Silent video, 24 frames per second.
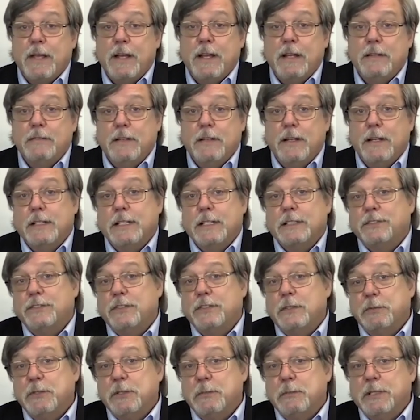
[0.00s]
And exactly. And that's
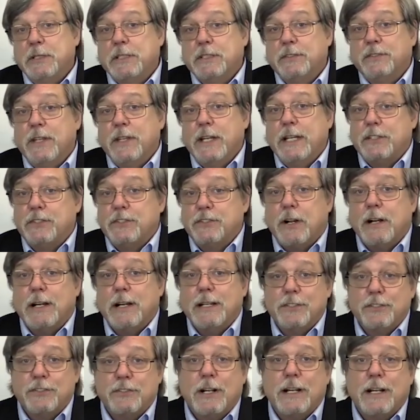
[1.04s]
simply because they had
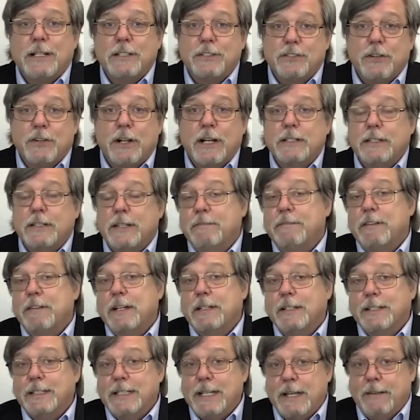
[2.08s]
tried and tried and tried and they
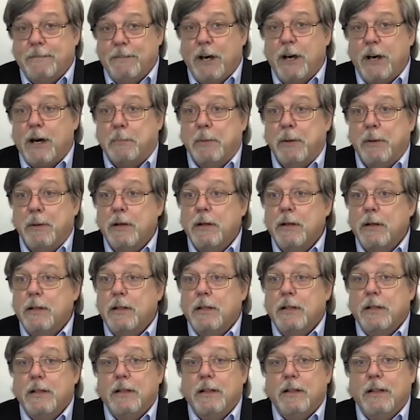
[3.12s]
finally gave up
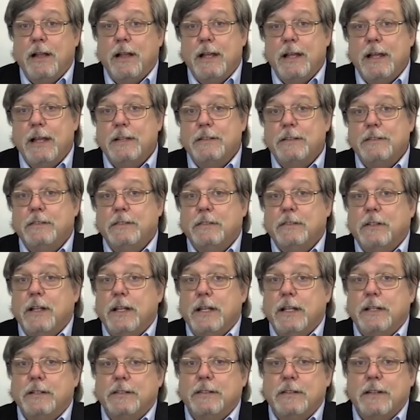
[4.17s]
and
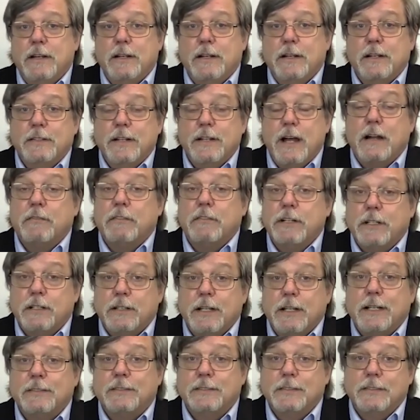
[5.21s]
not
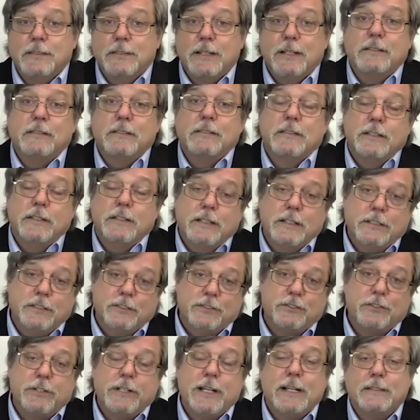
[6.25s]
realizing that the
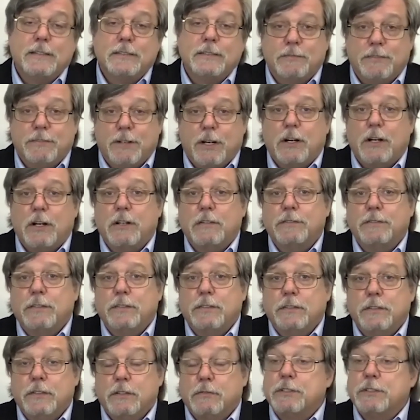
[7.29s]
industry has evolved.
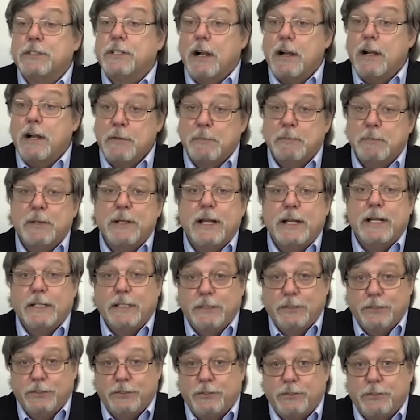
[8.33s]
The retirement plan
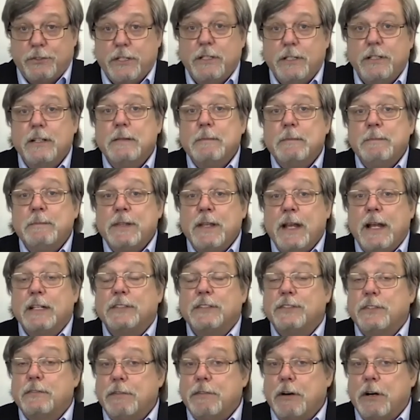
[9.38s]
industry
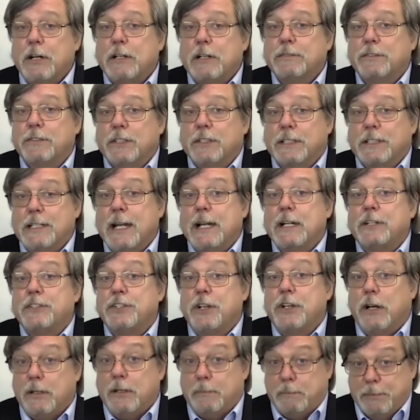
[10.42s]
has evolved to catch
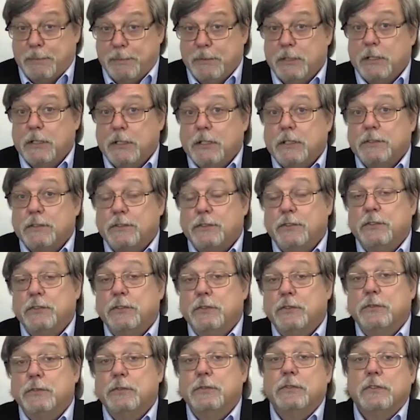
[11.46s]
up
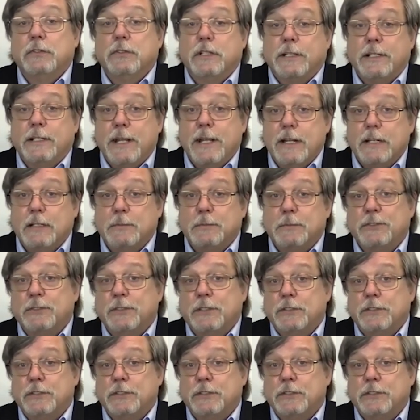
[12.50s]
to the cannabis